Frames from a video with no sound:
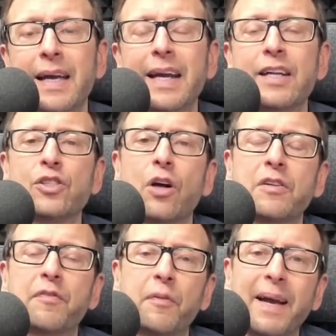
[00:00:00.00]
It can
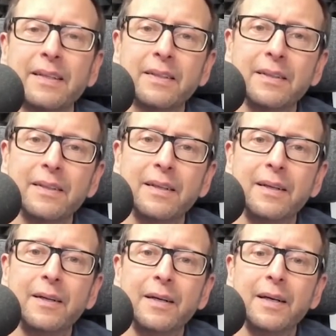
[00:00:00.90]
start to ferment.
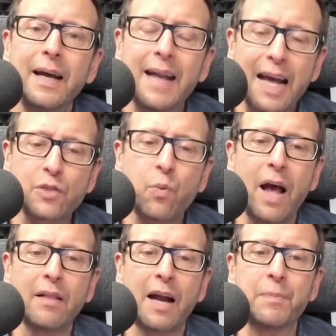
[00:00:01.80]
And that's
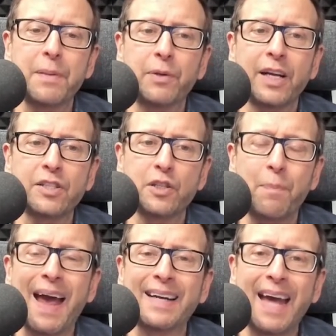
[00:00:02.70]
why a lot of people get
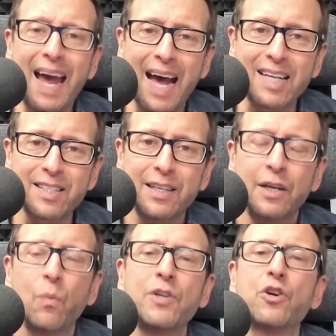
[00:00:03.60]
such bad gas
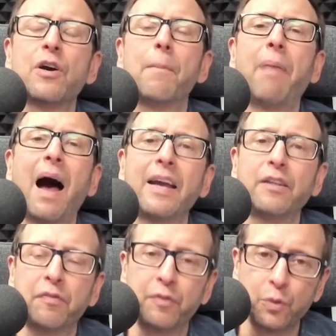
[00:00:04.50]
when you
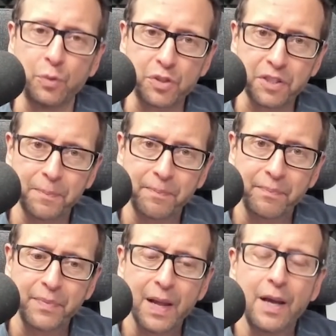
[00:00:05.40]
combine the foods.
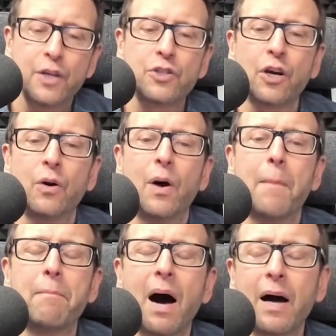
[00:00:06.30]
So
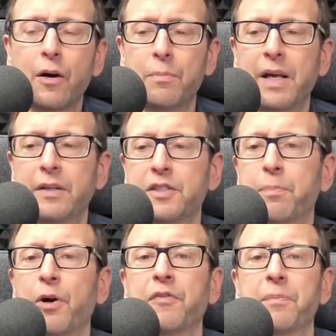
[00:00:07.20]
a mono meal is
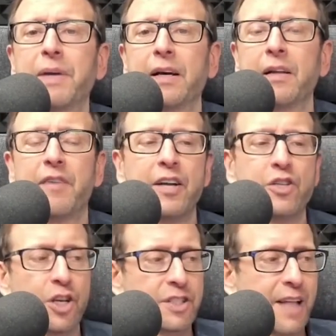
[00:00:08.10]
the perfect meal. If I
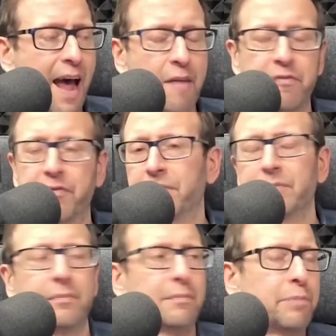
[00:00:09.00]
just have
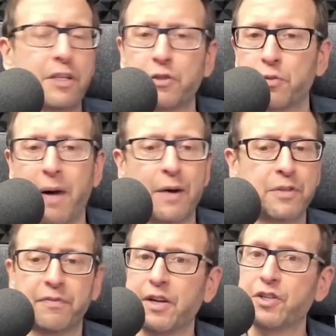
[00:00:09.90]
Brussels
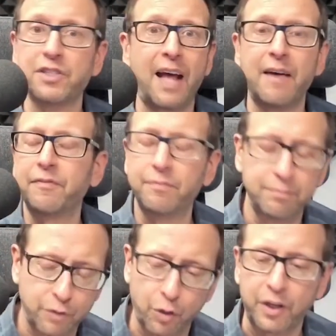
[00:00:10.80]
sprouts, if I just have
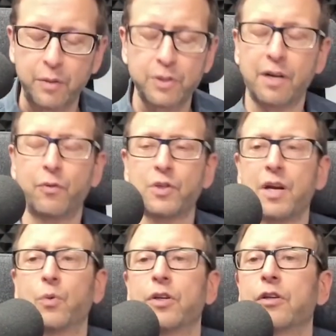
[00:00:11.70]
turkey, which of
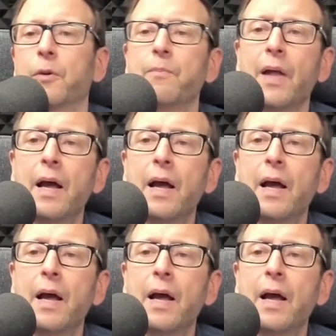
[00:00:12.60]
course I wouldn't do,